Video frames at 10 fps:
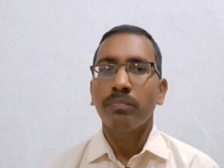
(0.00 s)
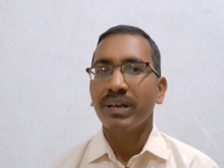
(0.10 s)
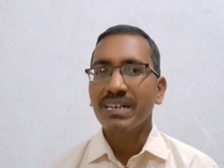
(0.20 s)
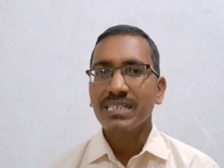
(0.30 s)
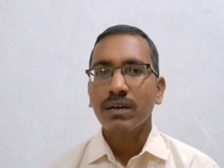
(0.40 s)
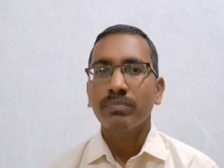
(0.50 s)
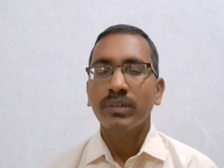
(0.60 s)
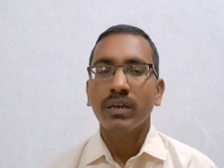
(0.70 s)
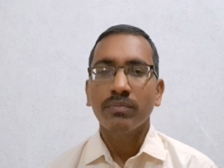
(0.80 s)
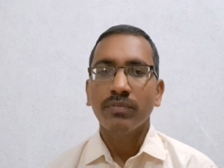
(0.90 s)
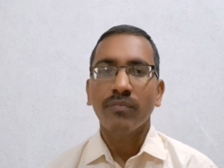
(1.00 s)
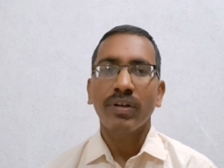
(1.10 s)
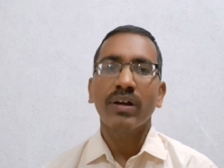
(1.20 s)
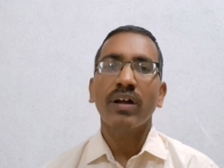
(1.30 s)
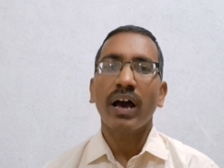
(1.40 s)
Because of them
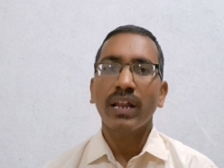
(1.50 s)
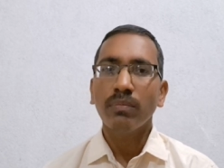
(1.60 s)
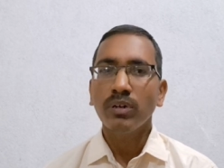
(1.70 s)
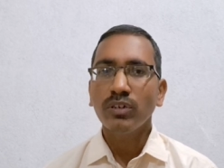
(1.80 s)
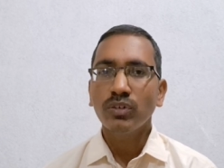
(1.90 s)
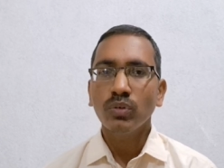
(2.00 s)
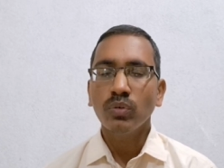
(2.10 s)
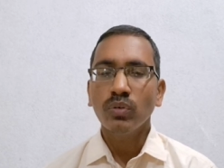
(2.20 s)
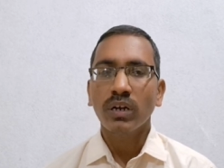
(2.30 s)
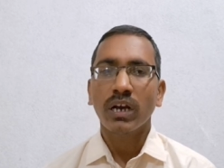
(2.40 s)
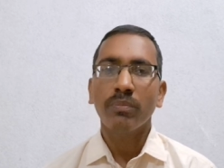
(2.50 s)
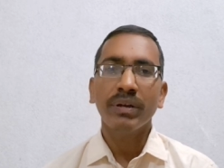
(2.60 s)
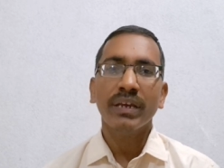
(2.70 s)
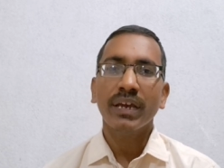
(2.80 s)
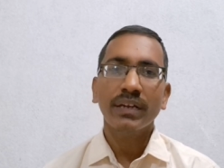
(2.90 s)
we are unable to
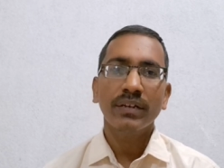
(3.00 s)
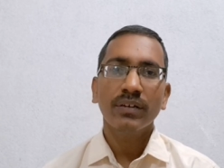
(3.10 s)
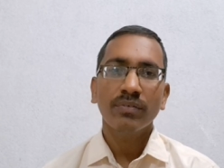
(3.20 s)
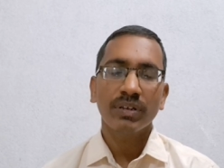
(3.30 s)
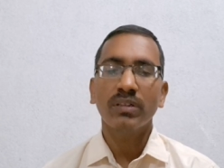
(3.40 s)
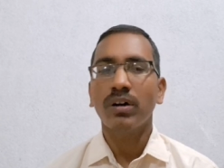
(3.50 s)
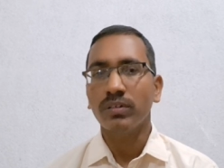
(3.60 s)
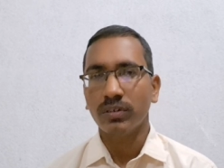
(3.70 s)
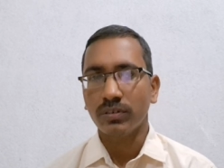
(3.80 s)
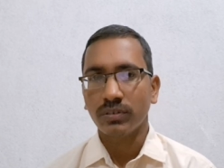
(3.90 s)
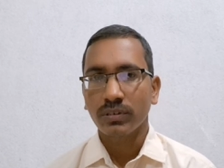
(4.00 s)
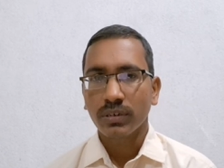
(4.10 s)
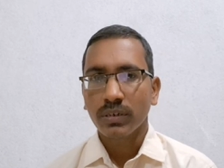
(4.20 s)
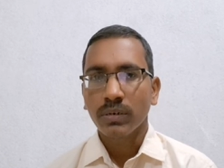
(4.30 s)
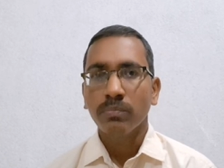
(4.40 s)
communicate with others.
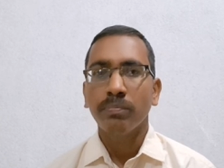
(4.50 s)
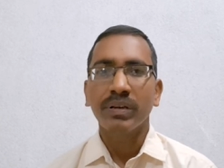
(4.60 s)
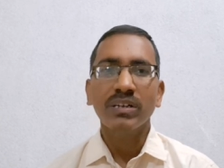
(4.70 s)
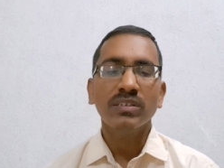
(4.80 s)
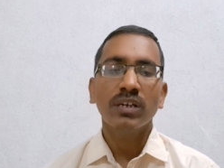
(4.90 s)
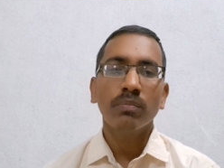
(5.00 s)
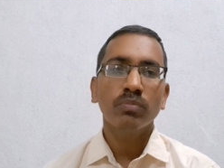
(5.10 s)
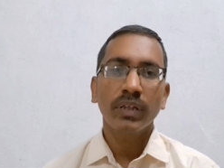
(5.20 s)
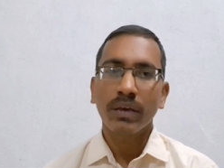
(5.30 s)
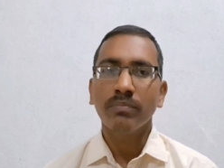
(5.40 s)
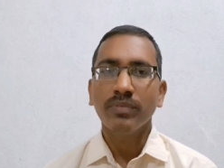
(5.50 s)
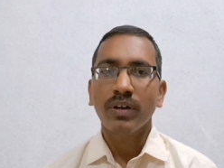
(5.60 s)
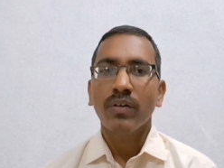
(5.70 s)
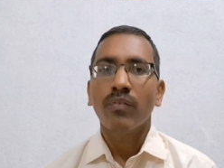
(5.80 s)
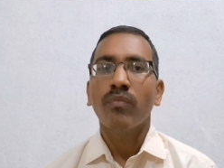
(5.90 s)
Because of them
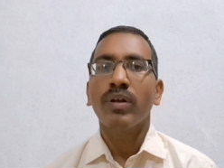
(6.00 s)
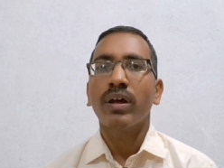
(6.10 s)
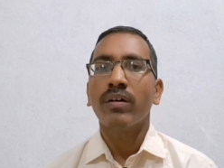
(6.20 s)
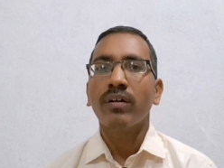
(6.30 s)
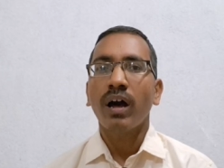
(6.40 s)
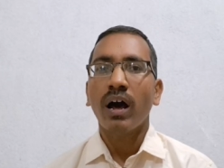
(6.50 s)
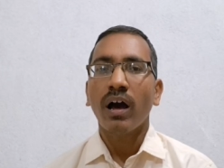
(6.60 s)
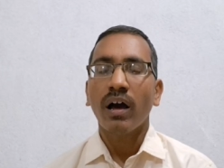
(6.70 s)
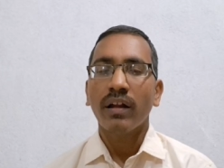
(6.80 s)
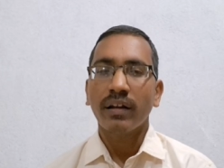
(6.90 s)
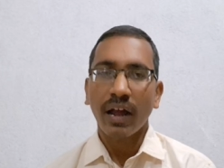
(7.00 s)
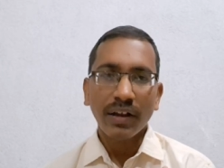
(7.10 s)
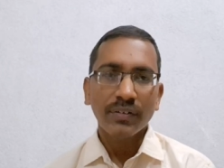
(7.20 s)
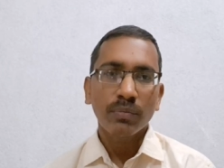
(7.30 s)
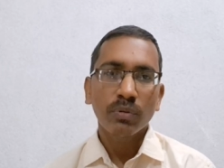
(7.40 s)
we are
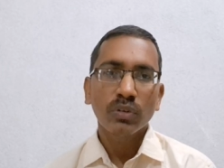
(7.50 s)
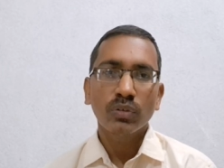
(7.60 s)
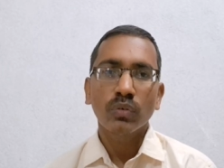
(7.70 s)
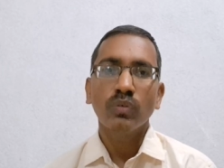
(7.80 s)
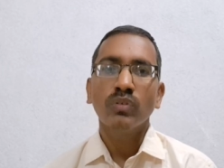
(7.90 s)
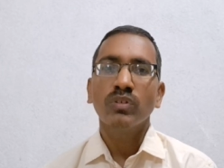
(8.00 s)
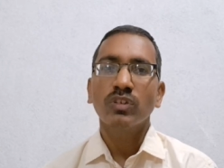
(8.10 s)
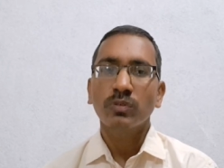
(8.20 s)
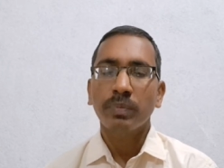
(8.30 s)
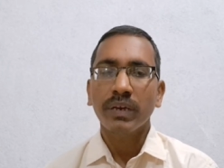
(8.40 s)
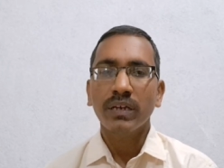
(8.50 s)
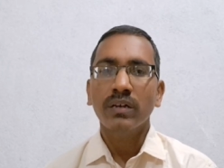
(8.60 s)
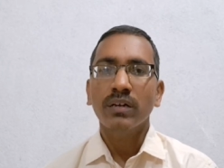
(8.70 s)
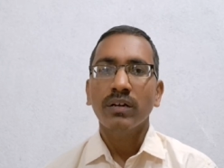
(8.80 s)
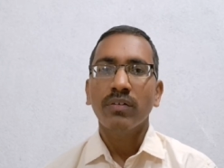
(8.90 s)
not able to
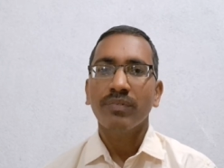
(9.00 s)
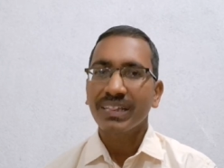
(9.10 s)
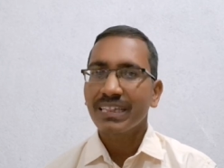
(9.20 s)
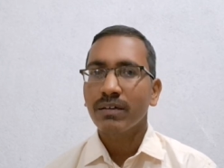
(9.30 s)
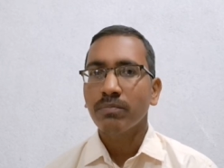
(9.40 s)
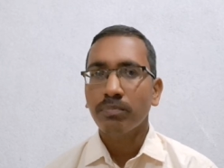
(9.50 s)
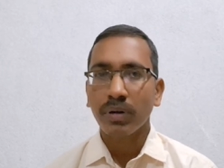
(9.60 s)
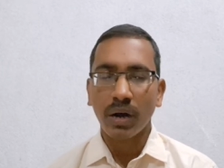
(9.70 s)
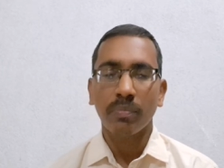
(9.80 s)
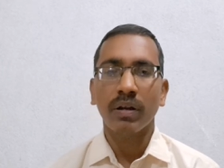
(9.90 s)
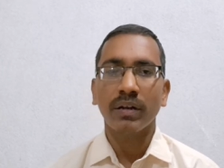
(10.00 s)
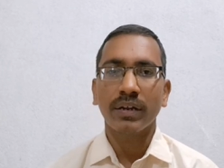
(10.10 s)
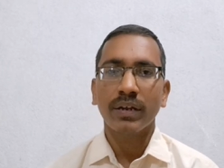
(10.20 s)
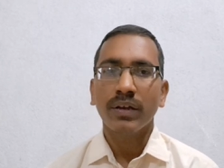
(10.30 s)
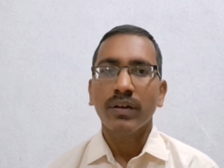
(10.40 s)
speak with them
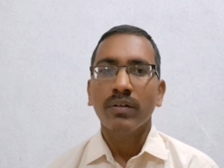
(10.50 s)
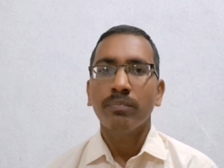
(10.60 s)
properly.